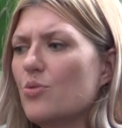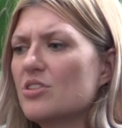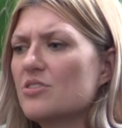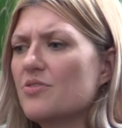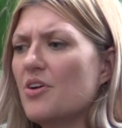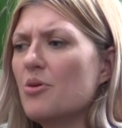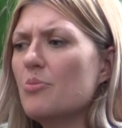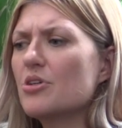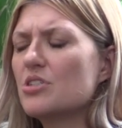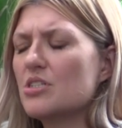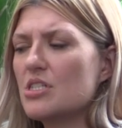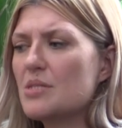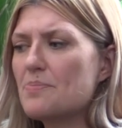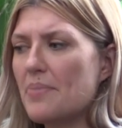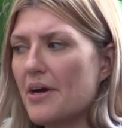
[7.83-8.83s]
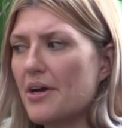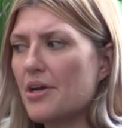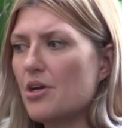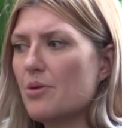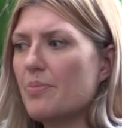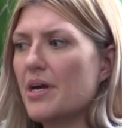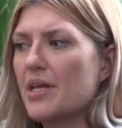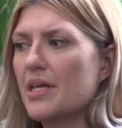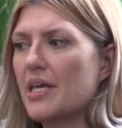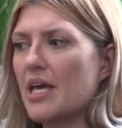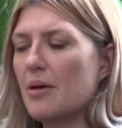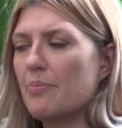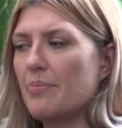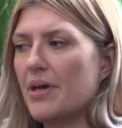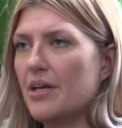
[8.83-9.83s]
was very much inspired by the
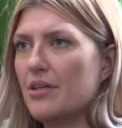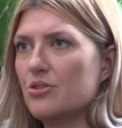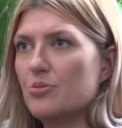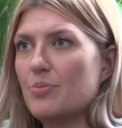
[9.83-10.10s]
campaign